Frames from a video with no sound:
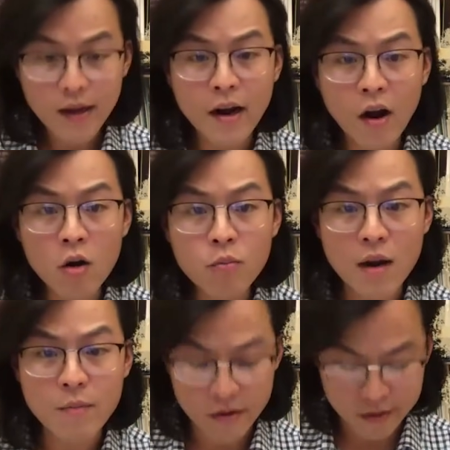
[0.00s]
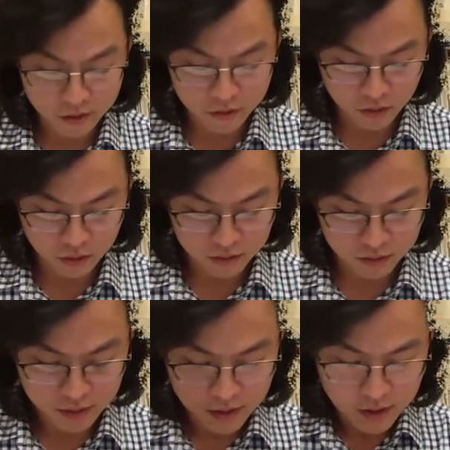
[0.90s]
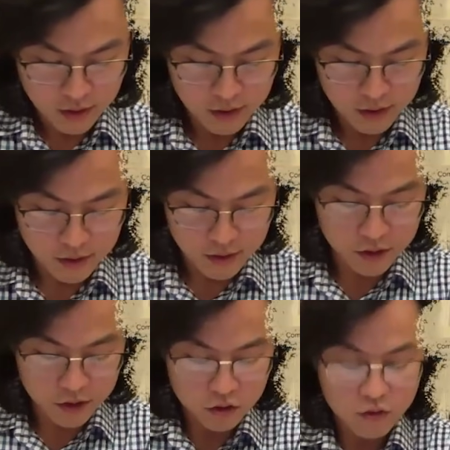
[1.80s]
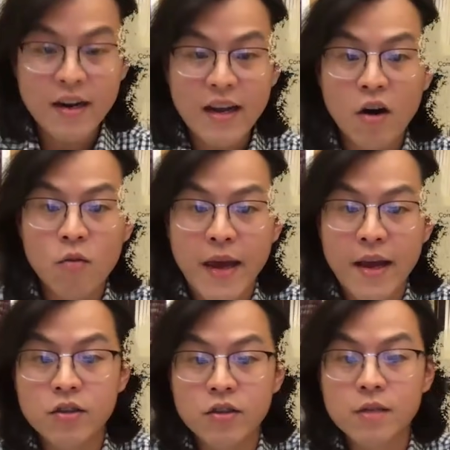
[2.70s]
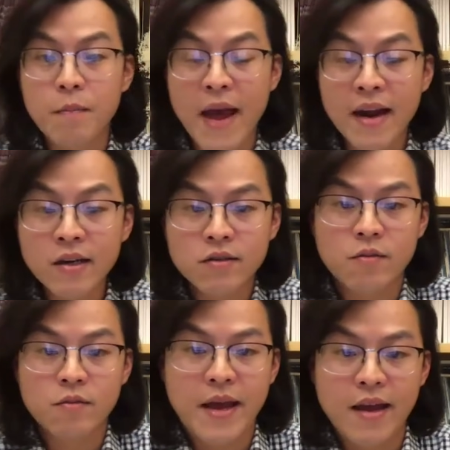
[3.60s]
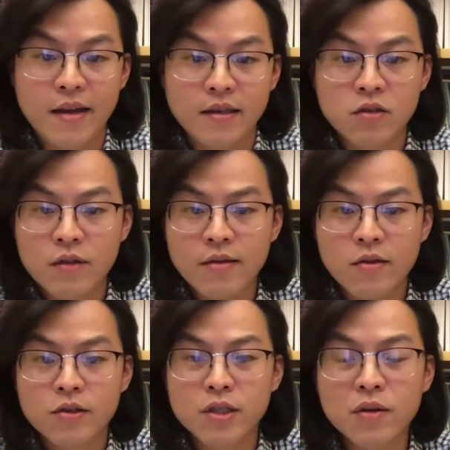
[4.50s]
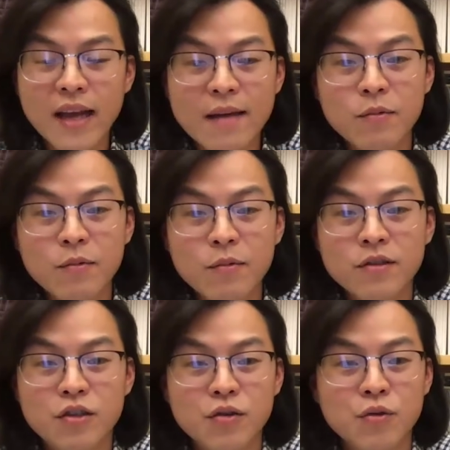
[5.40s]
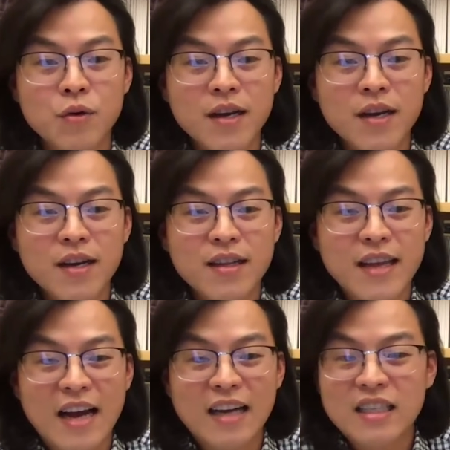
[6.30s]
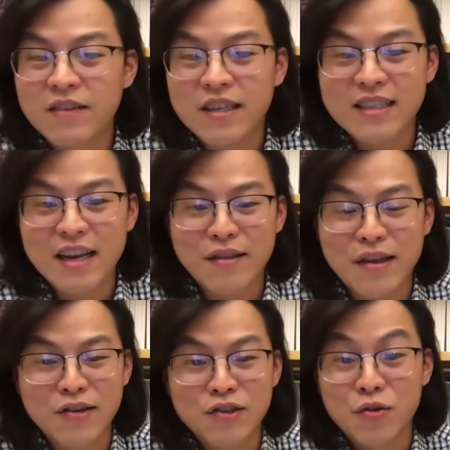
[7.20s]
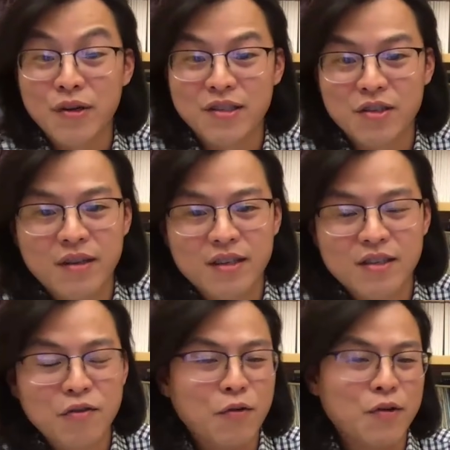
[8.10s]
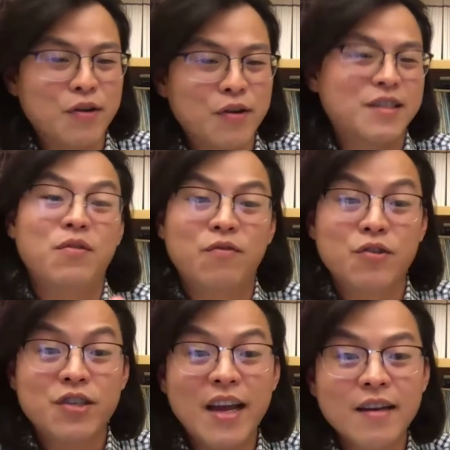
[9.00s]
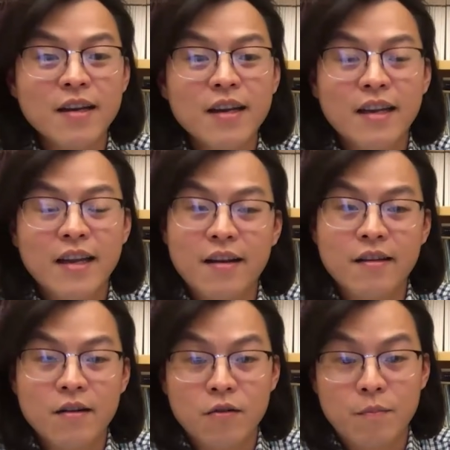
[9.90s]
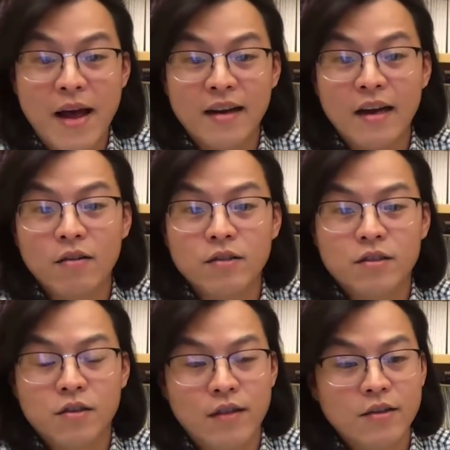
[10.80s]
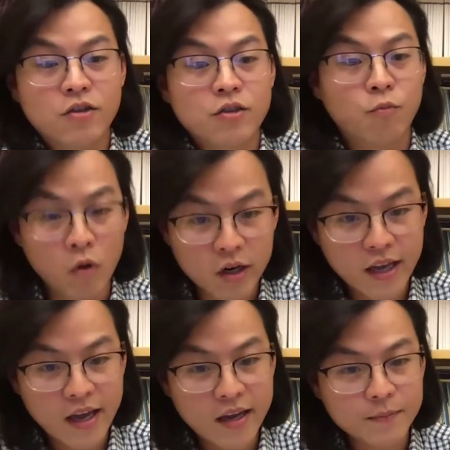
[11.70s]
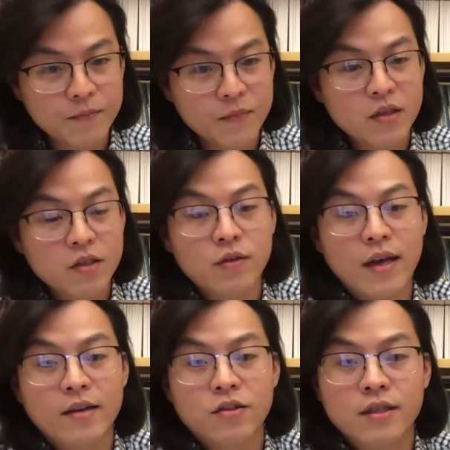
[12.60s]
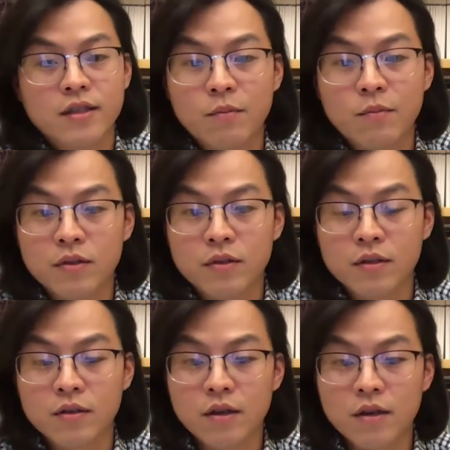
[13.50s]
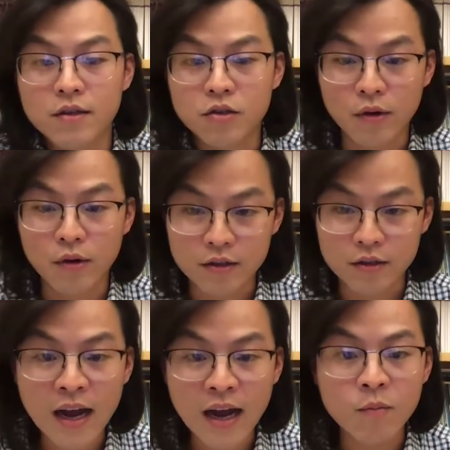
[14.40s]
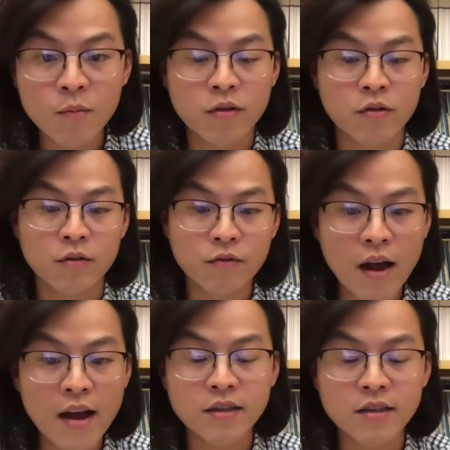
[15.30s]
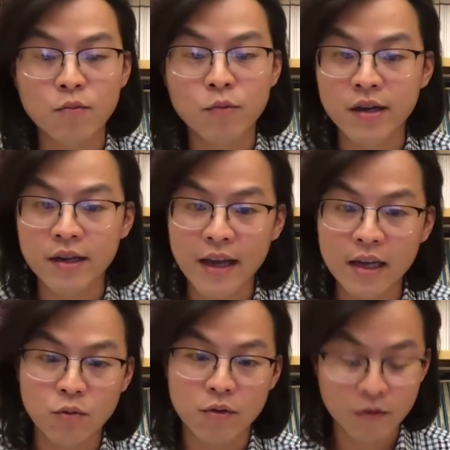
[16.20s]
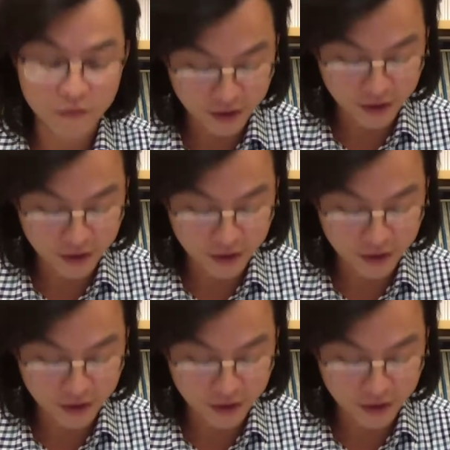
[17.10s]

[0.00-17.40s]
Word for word: And our primary goal is to try to help patients manage their pain so that they're still able to do the activities that they enjoy doing. So, for example, for Jane, getting her back out so that she's working, so that she's able to enjoy her time with her friends and re-engage with her